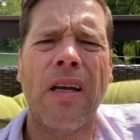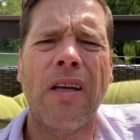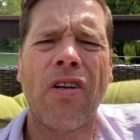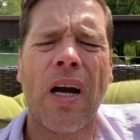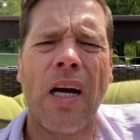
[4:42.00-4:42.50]

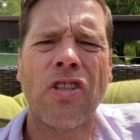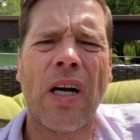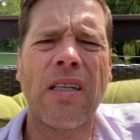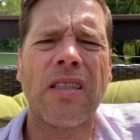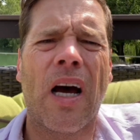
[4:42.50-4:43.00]
your
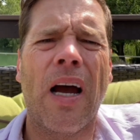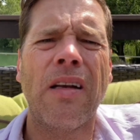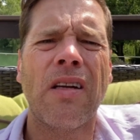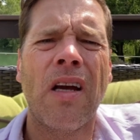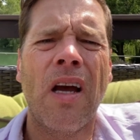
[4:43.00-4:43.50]
contract
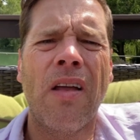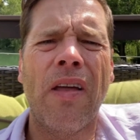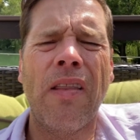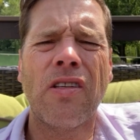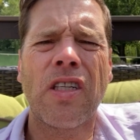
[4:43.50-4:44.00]
signed,
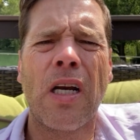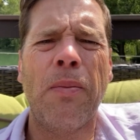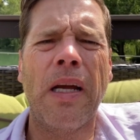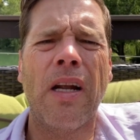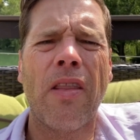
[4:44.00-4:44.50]
then there's going to
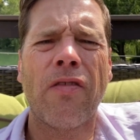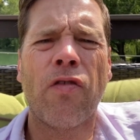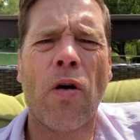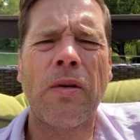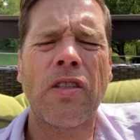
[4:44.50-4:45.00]
be another
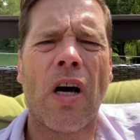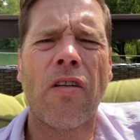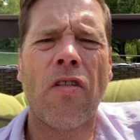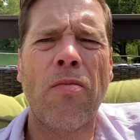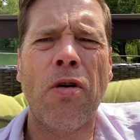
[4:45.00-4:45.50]
form. It's
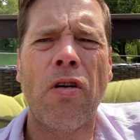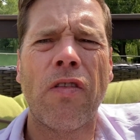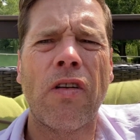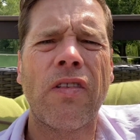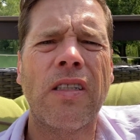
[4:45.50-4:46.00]
called a
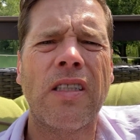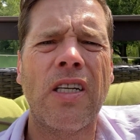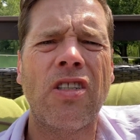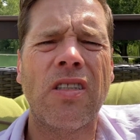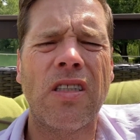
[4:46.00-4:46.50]
removal of
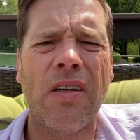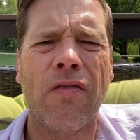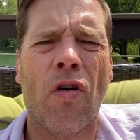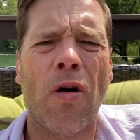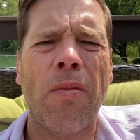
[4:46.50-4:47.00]
contingency
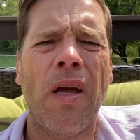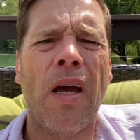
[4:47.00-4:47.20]
form.